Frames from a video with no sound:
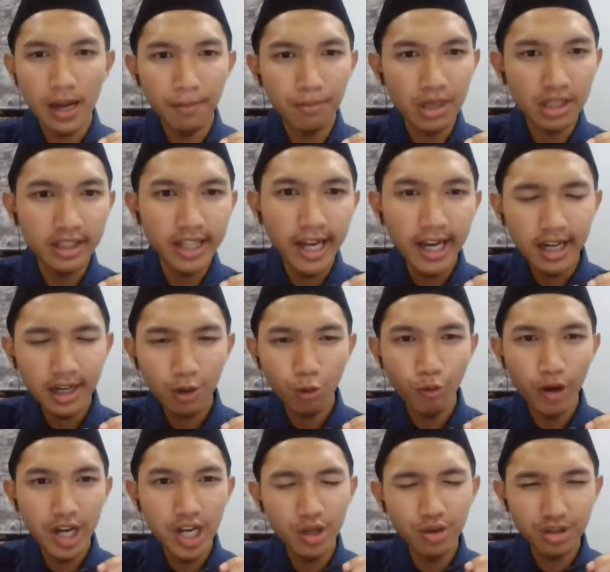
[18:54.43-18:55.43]
but then
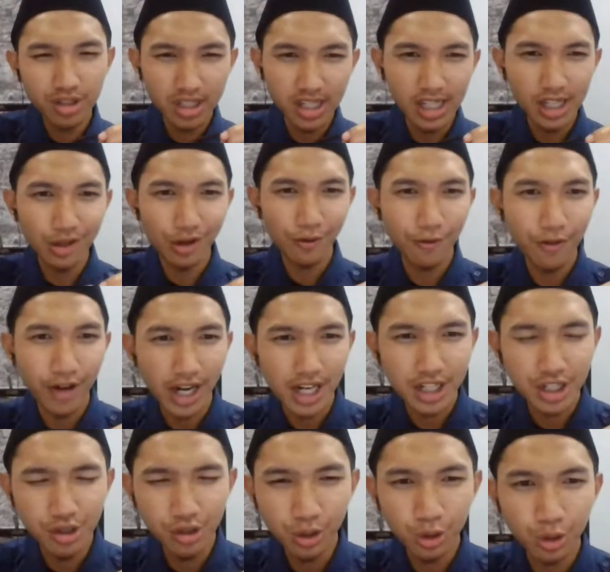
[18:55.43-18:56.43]
when you see your
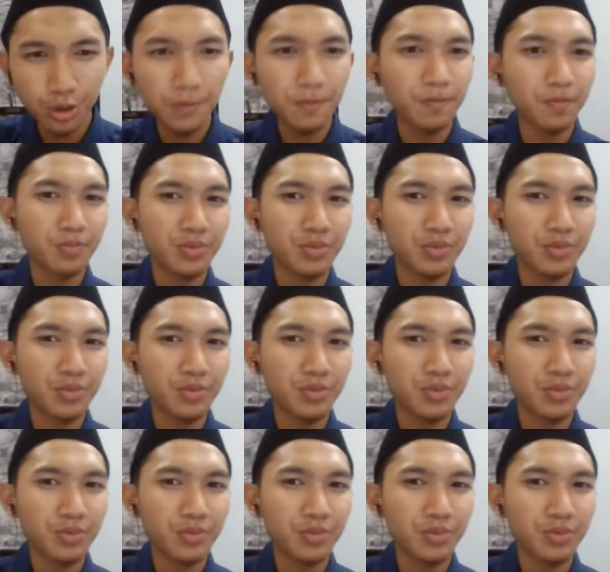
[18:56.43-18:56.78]
friend's YouTube,